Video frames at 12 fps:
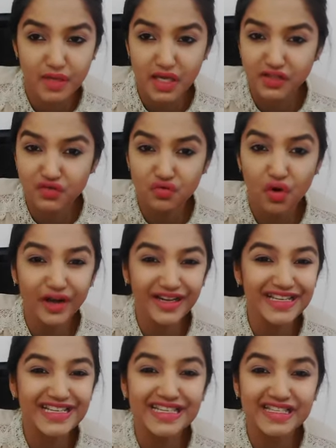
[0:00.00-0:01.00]
It's
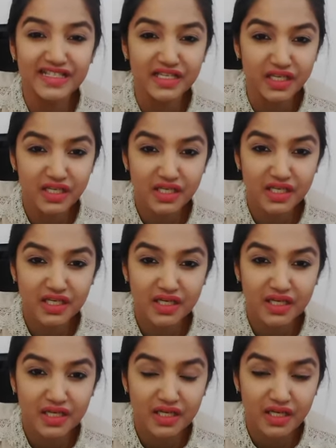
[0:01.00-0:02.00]
not easy.
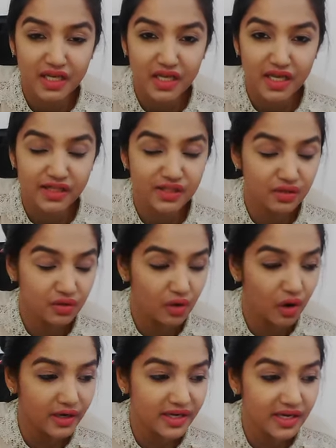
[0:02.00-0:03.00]
It's
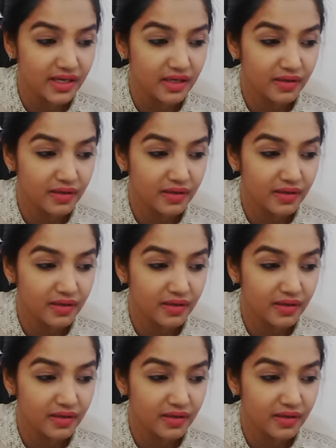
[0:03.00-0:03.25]
not